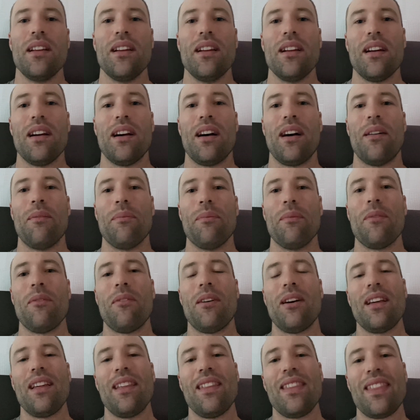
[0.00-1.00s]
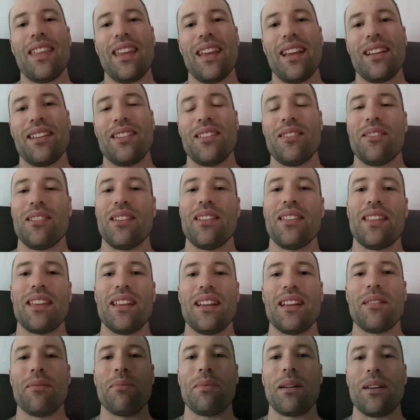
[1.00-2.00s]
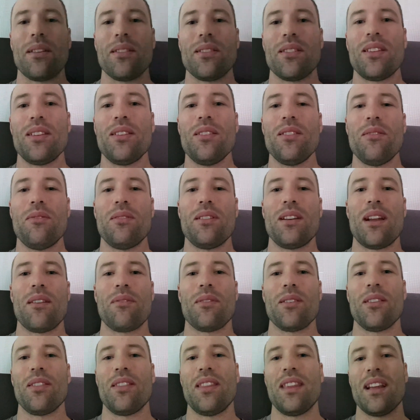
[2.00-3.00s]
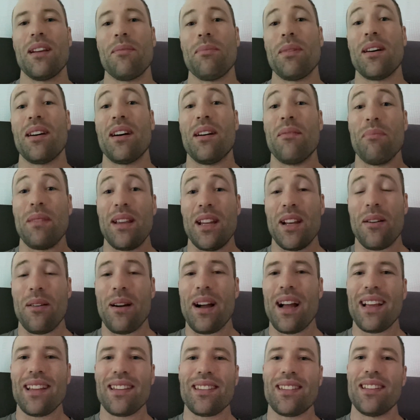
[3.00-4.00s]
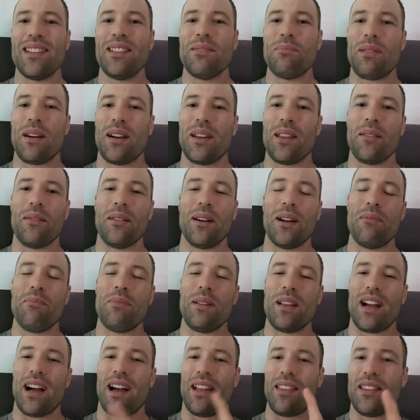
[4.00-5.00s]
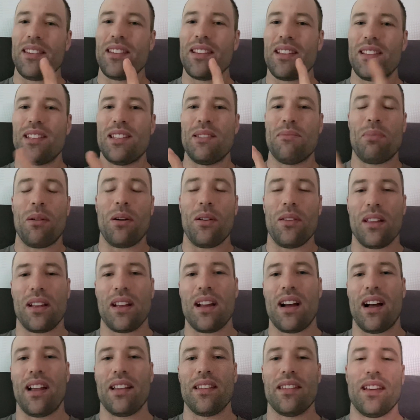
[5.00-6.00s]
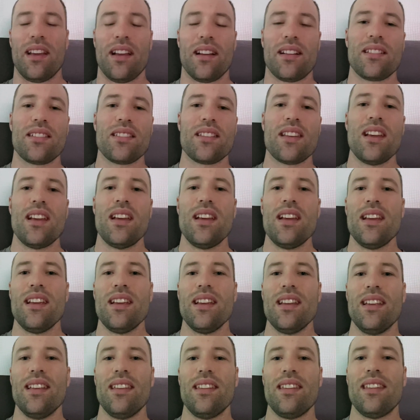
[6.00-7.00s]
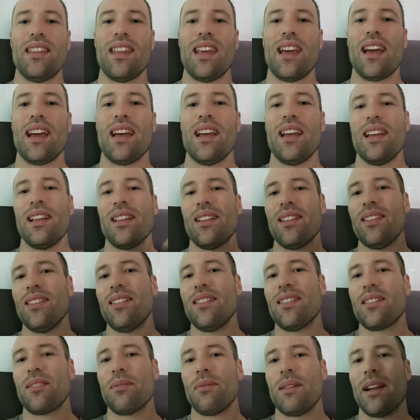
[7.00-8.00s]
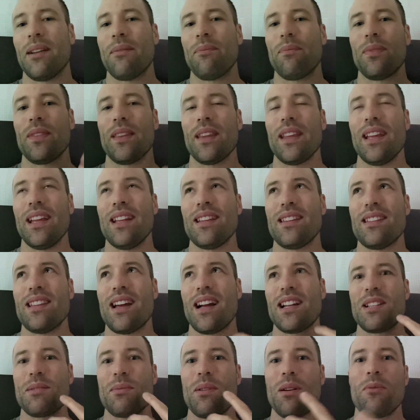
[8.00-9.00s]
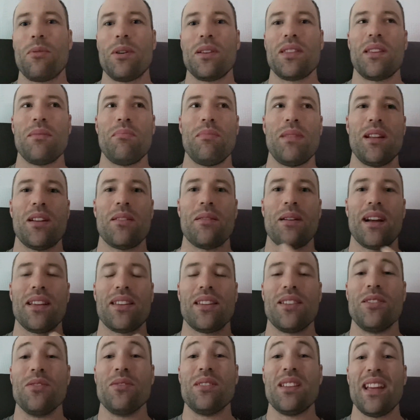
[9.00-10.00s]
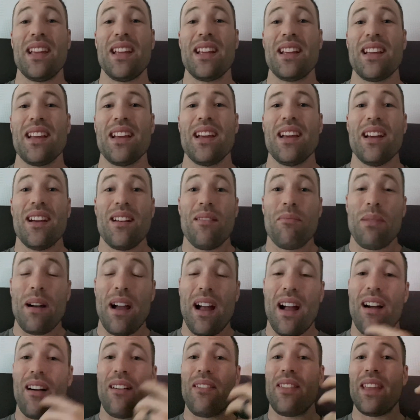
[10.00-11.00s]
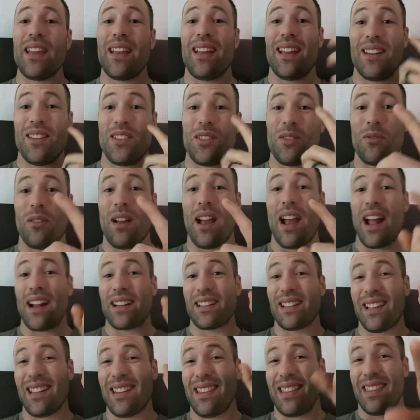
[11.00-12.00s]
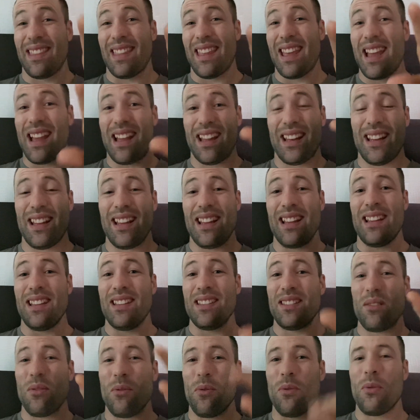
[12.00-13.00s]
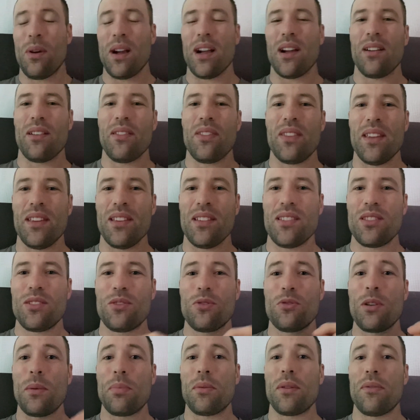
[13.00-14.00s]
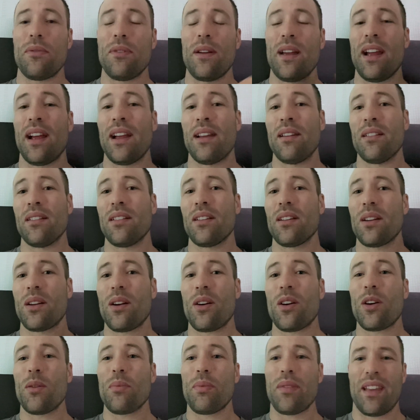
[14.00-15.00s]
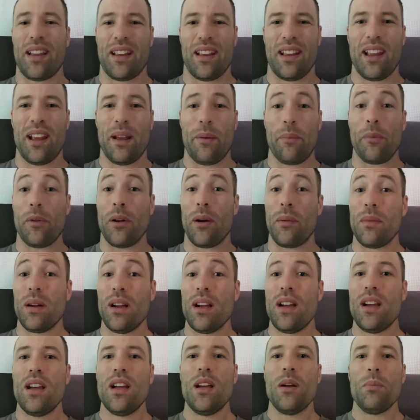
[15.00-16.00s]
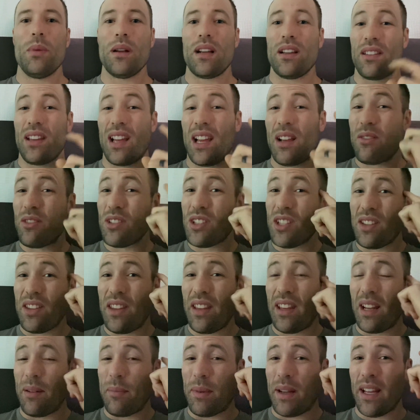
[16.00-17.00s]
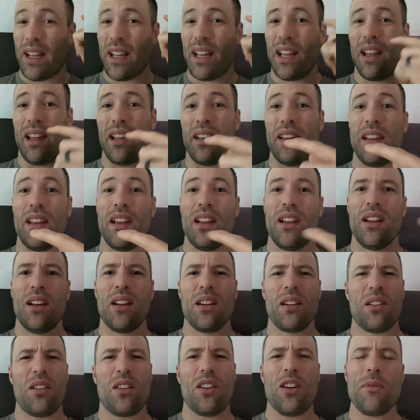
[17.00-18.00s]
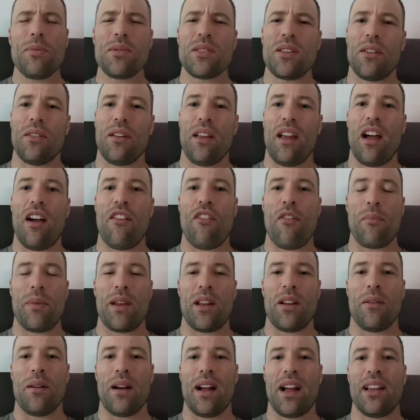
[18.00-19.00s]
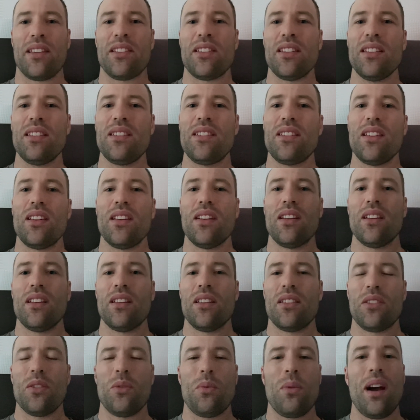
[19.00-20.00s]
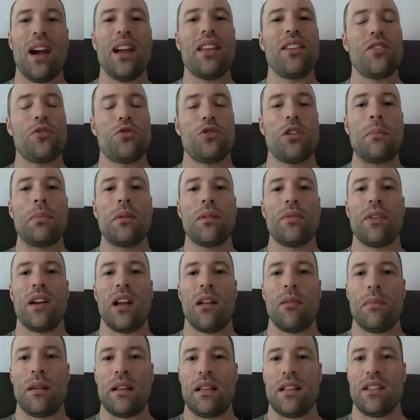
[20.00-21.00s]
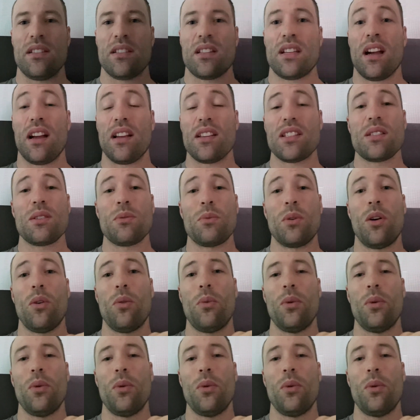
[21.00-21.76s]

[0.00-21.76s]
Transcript: One of the things you want to think about too, whenever you think about amino acids, by the way, beyond this, because it's part of the context, is that, look, man, it's not just about what the amino acids you take, but how they interact. And that is where this tryptophan carb thing came from. Because I was just thinking in my head, carbs don't have amino acids. So why is the tryptophan being discussed? Well,